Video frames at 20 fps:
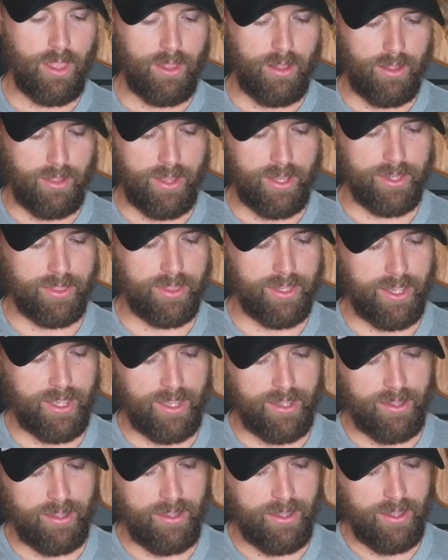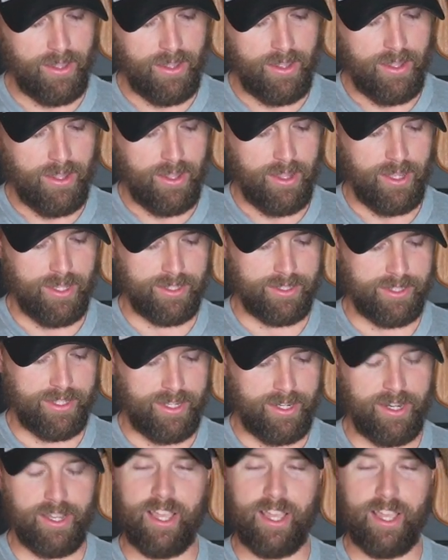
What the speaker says: I like that. Like I said,